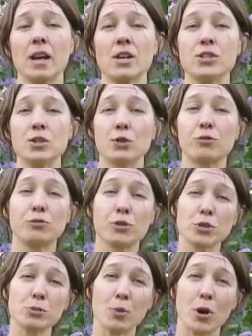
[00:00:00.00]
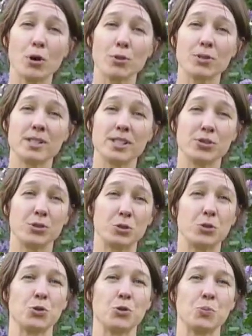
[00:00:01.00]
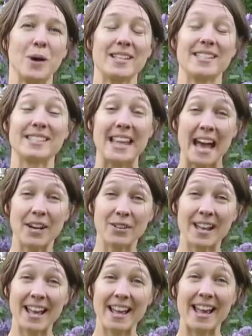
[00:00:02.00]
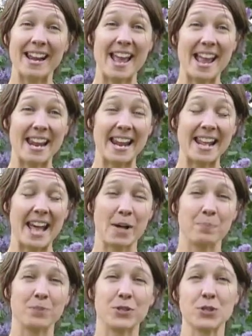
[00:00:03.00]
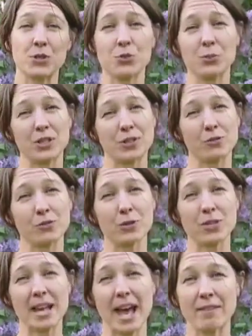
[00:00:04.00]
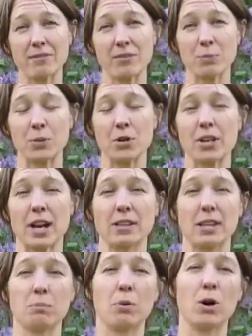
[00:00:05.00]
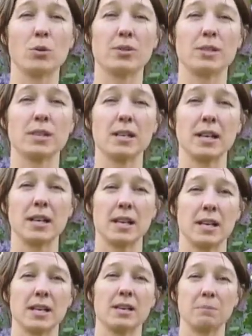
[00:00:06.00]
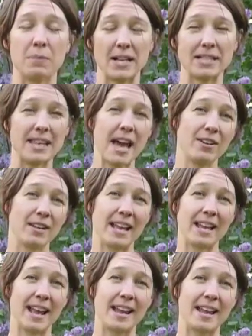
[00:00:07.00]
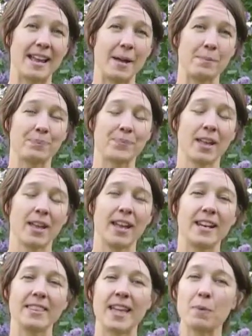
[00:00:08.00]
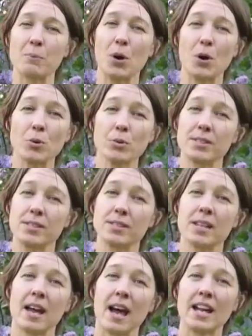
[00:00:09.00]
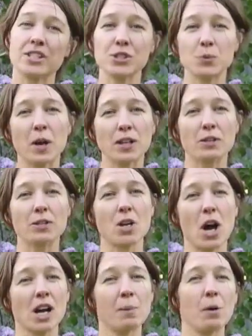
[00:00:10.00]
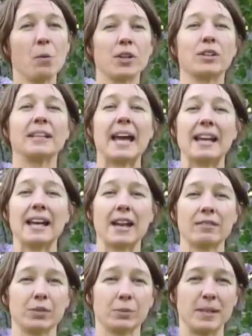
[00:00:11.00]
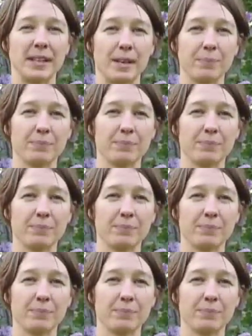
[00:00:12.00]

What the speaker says: So your first post is due by Saturday at 8 a.m. So you read the first half of the book and then post by Saturday at 8 a.m. And in that post, I just want you to talk about what you're getting out of the reading.